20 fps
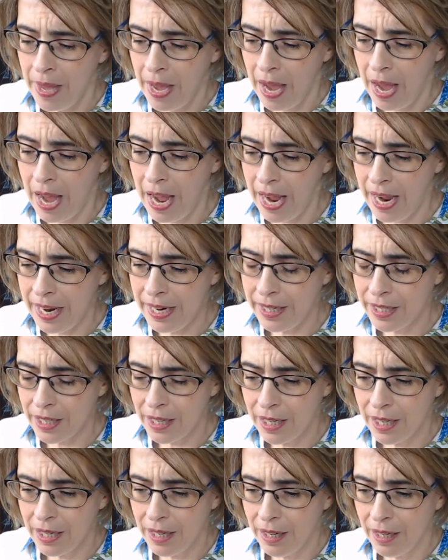And
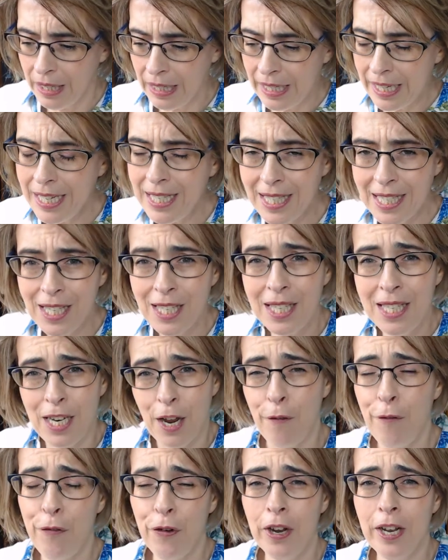Lise is
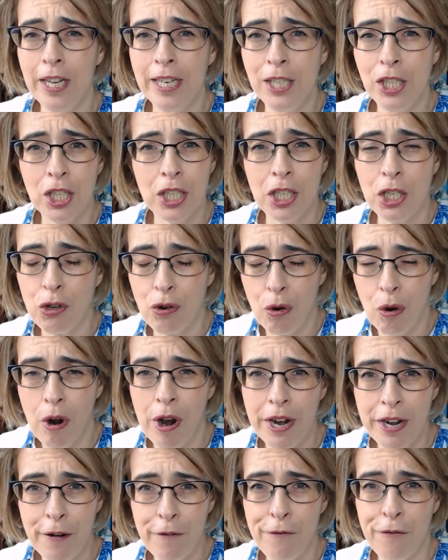definitely just
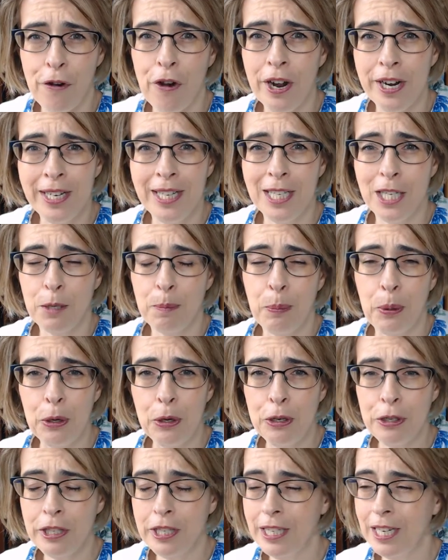trying to find this
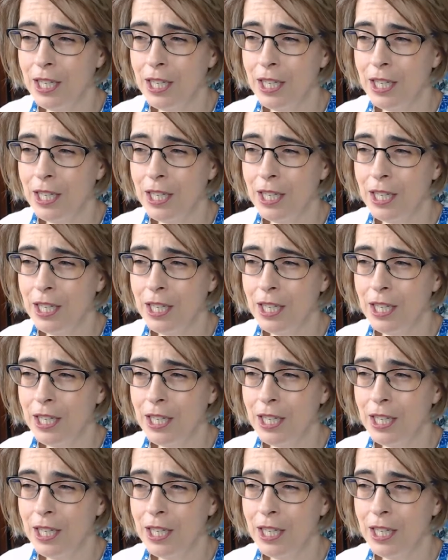person,